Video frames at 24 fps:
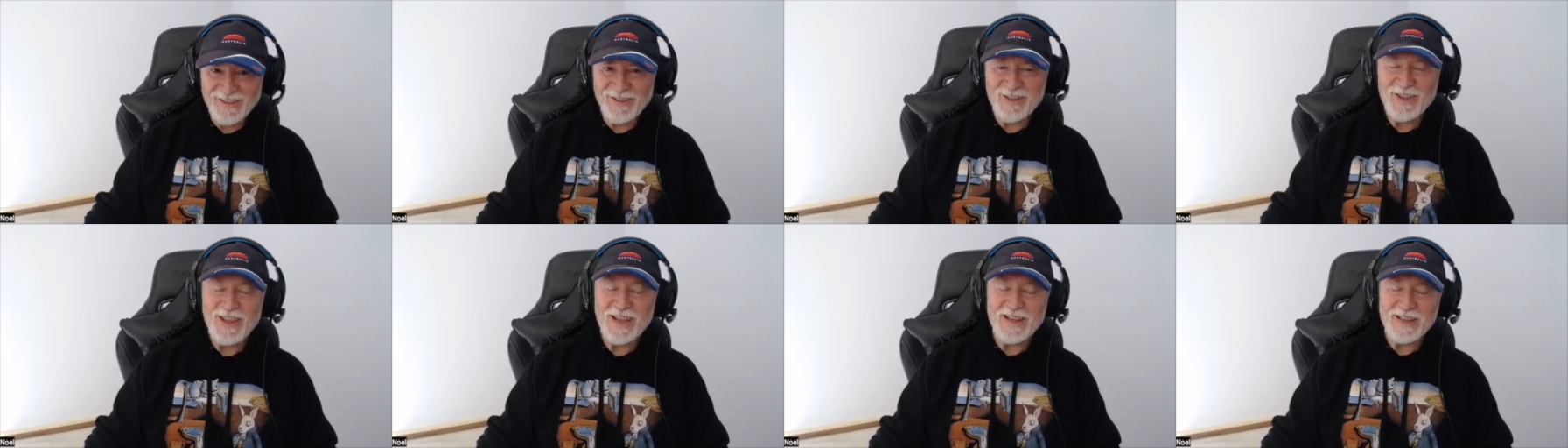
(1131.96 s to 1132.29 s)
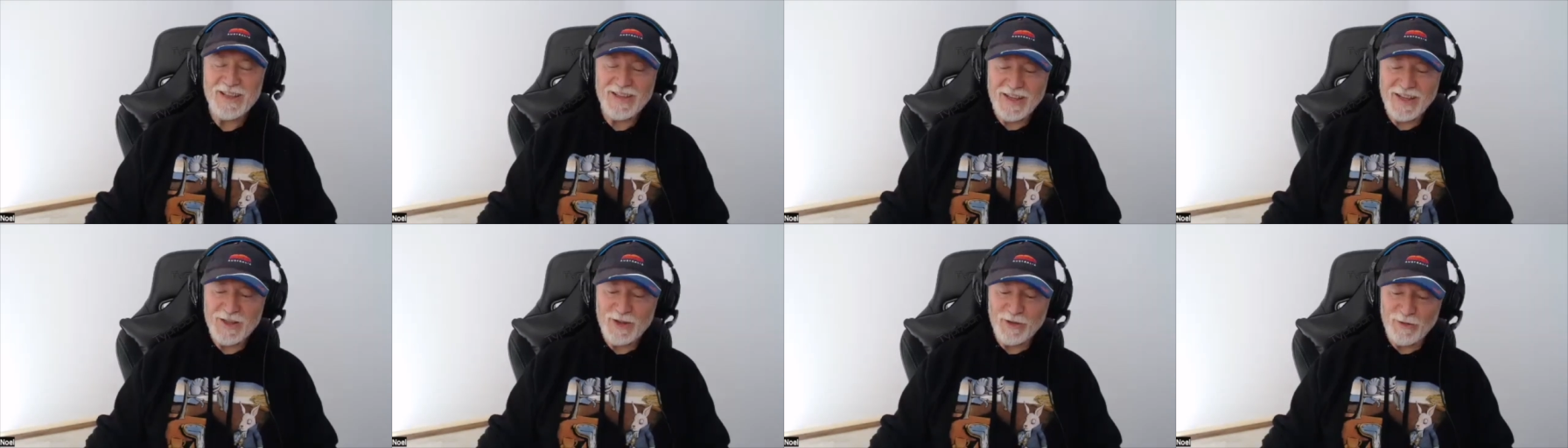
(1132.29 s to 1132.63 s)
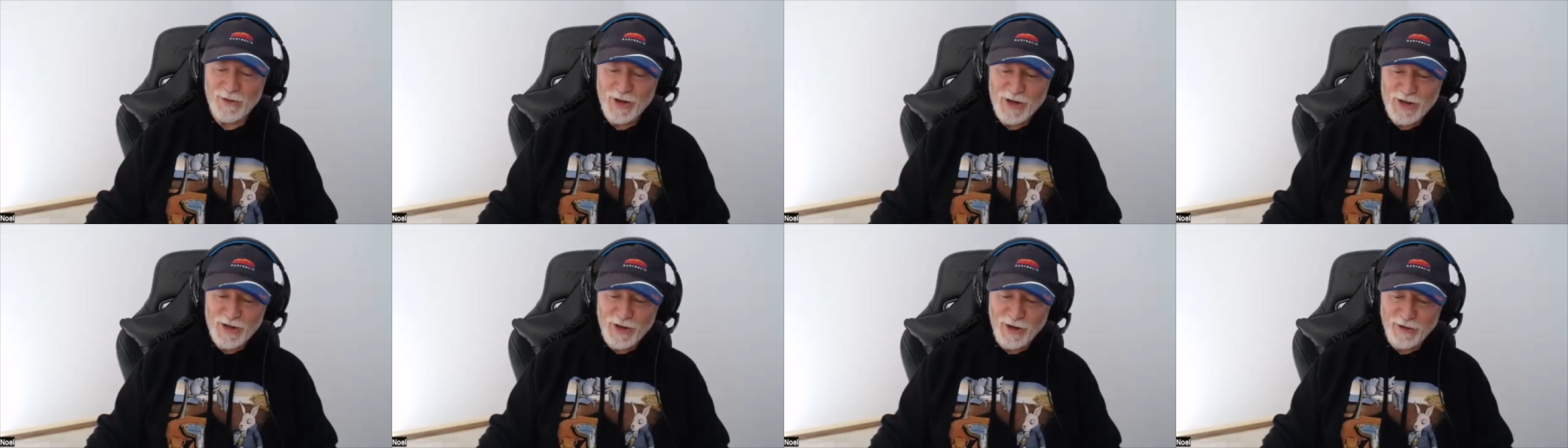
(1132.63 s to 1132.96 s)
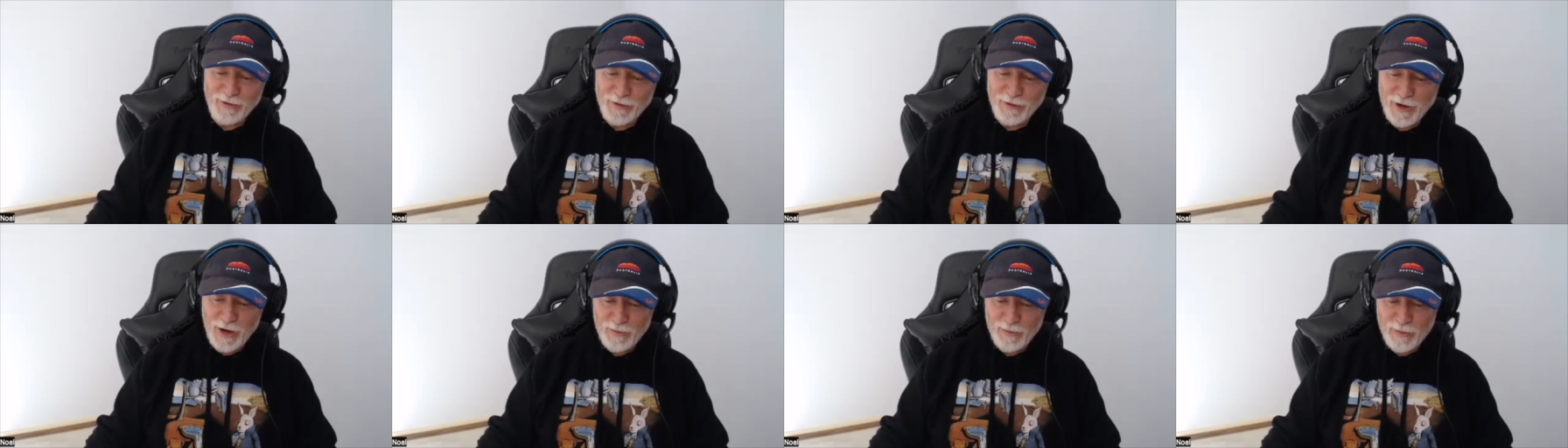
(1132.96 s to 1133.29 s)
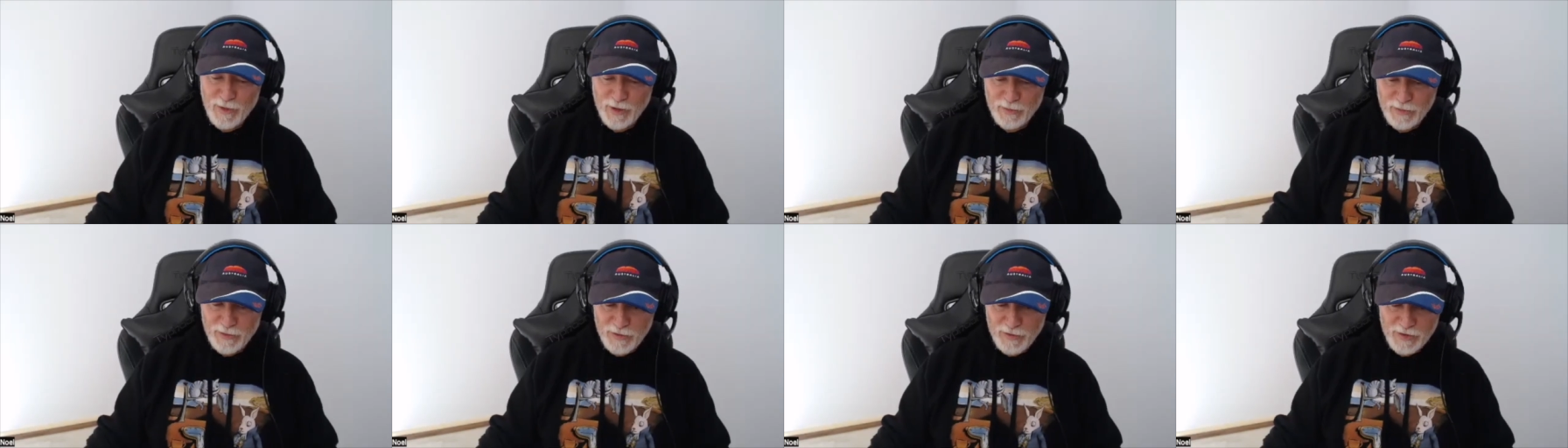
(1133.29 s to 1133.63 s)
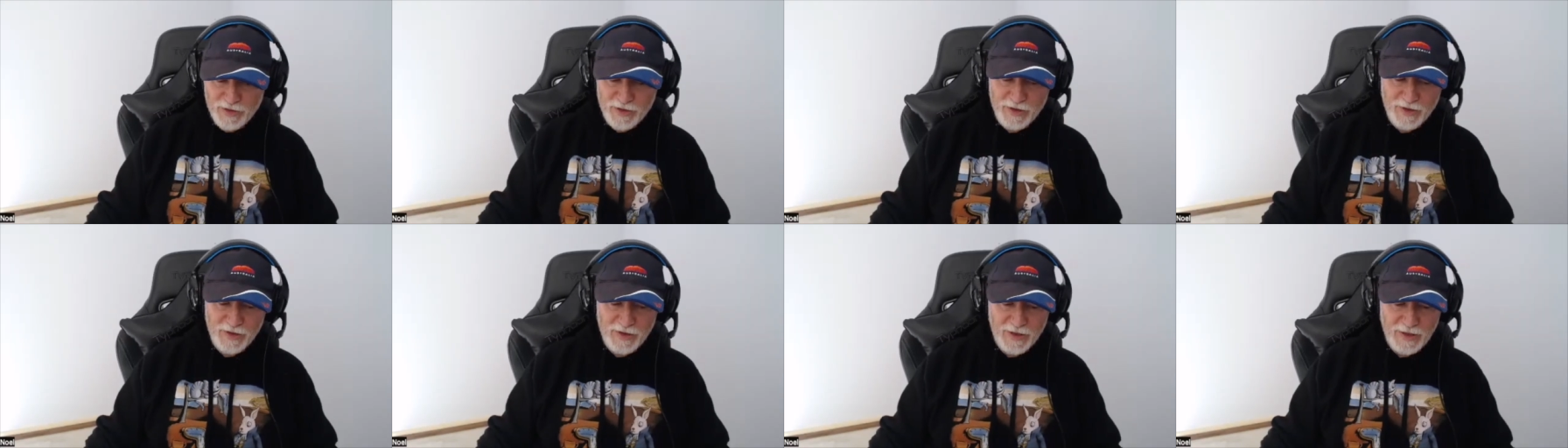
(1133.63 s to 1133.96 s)
well, that, that's the reason I wrote my
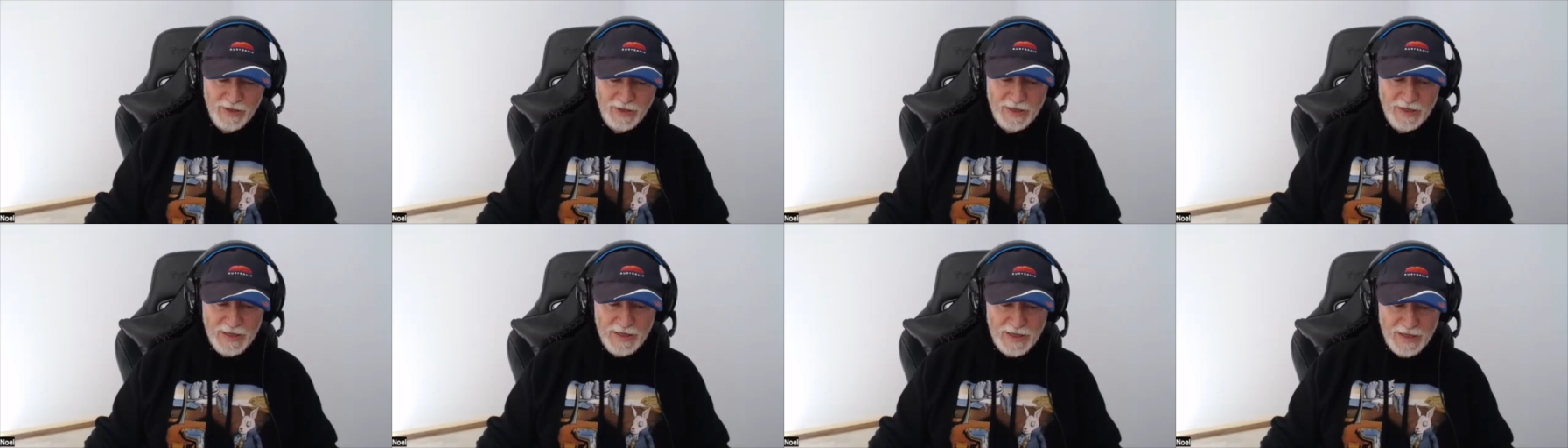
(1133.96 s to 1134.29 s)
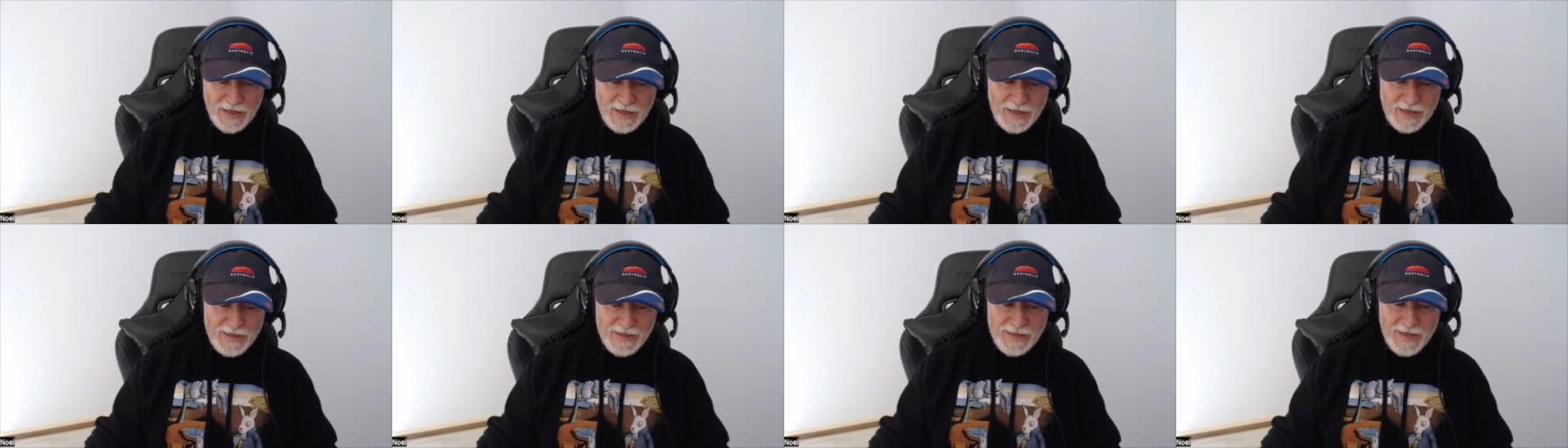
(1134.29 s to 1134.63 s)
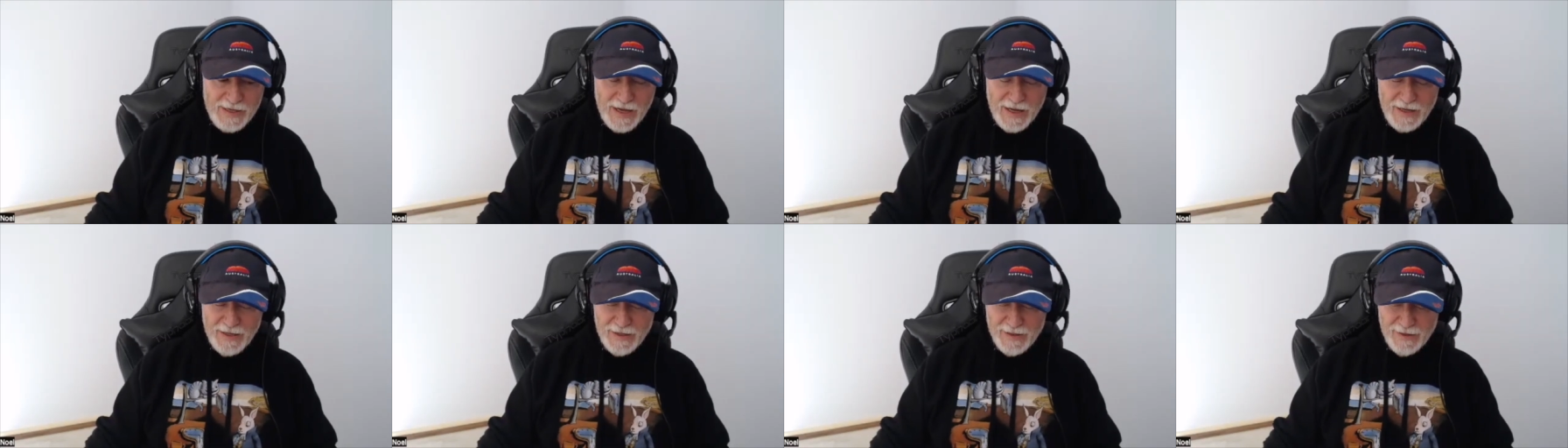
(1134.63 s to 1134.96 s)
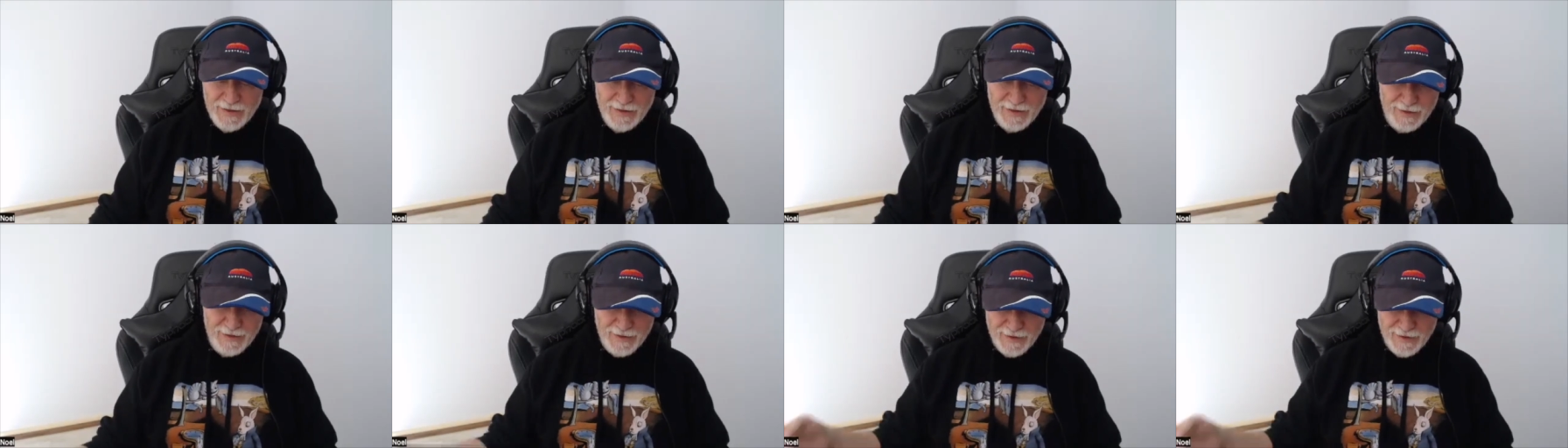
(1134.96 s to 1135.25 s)
books is that,